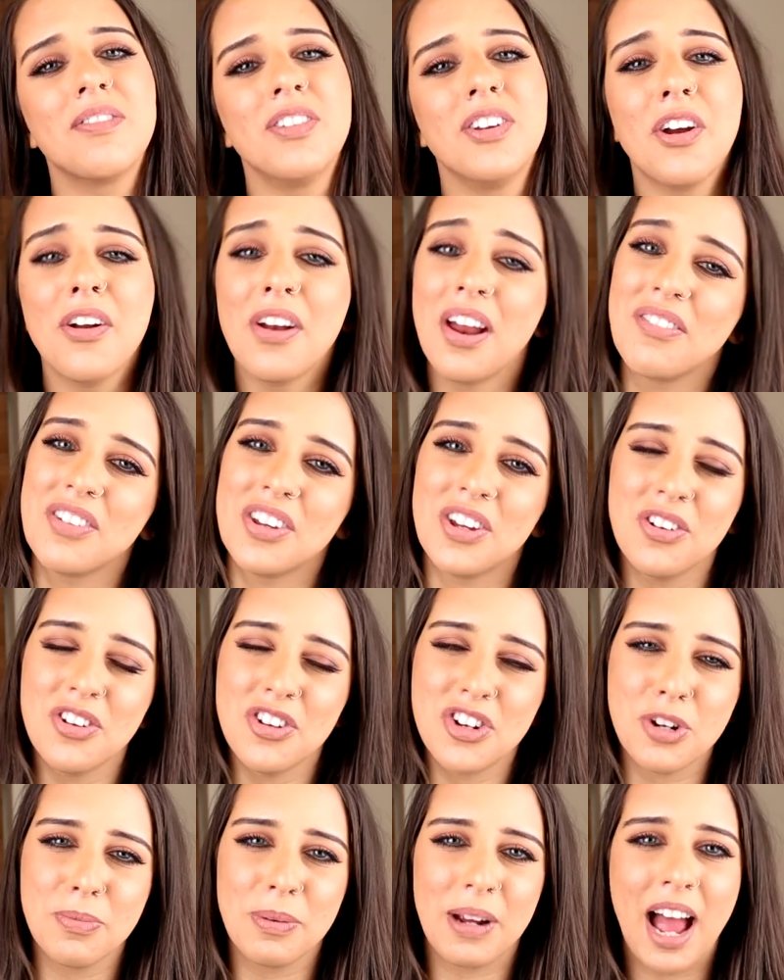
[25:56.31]
If you don't have a
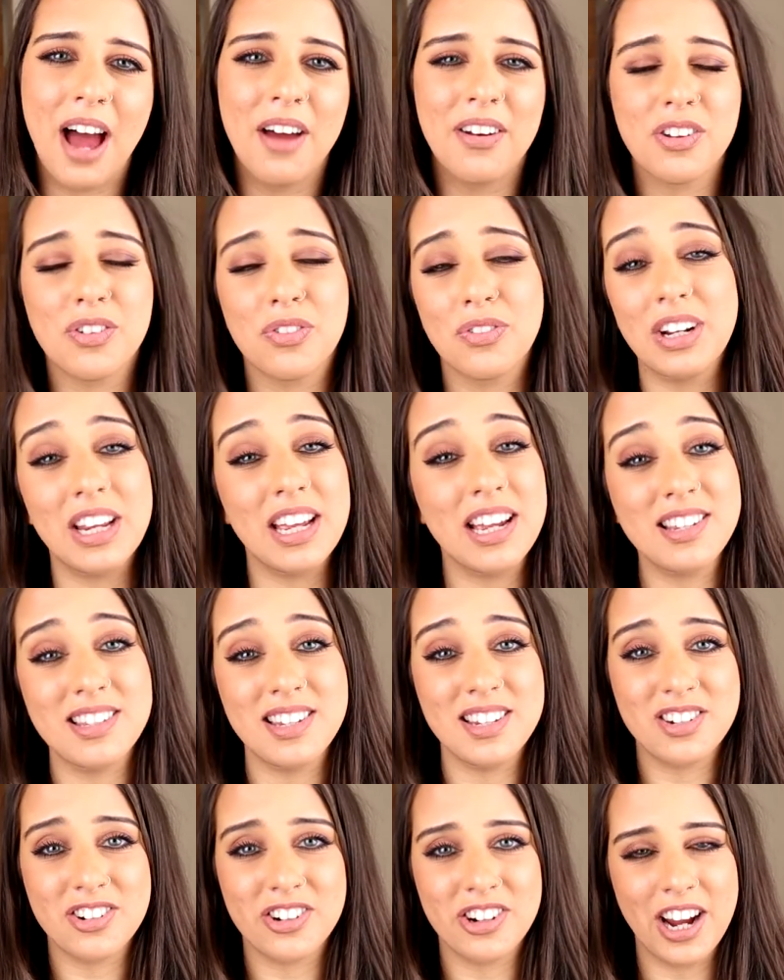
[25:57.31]
YouTube account, it's really
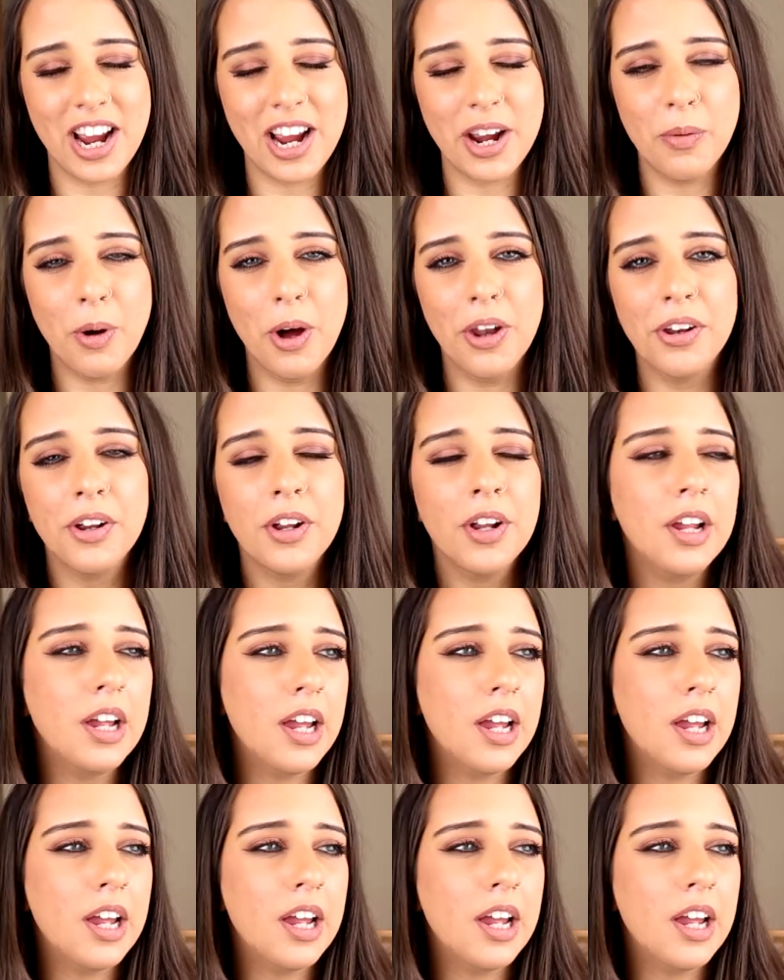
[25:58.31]
easy to create one.